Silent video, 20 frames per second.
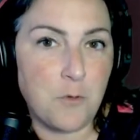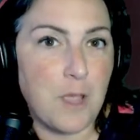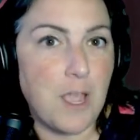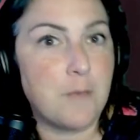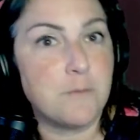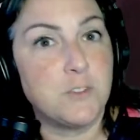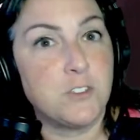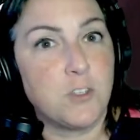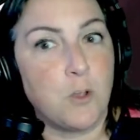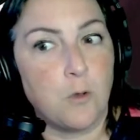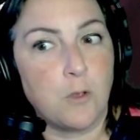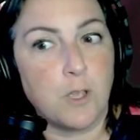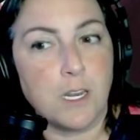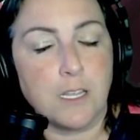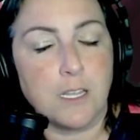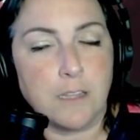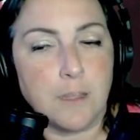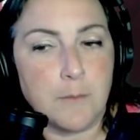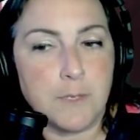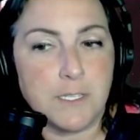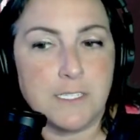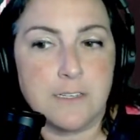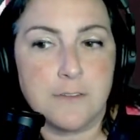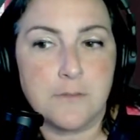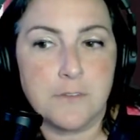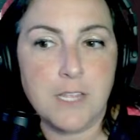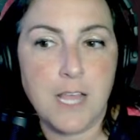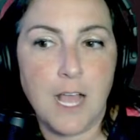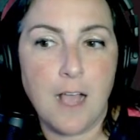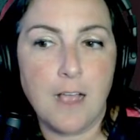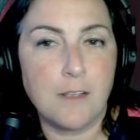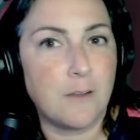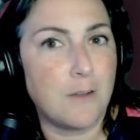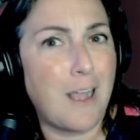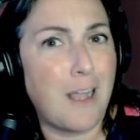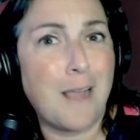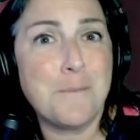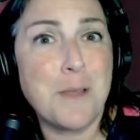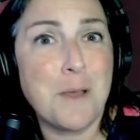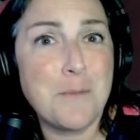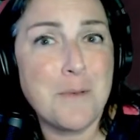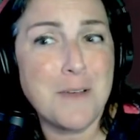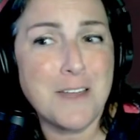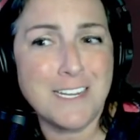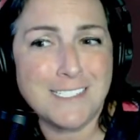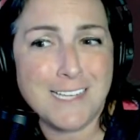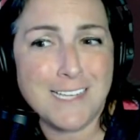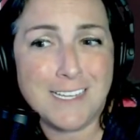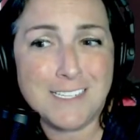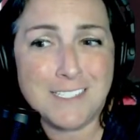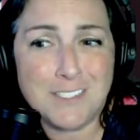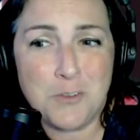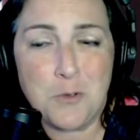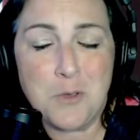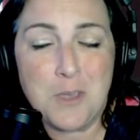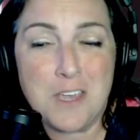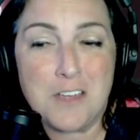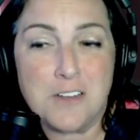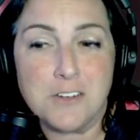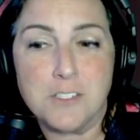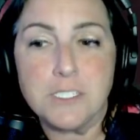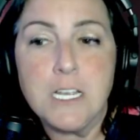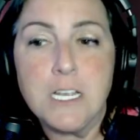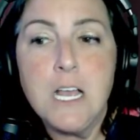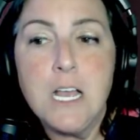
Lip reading: I'm so getting limited for that. I'm not monetized, so who cares?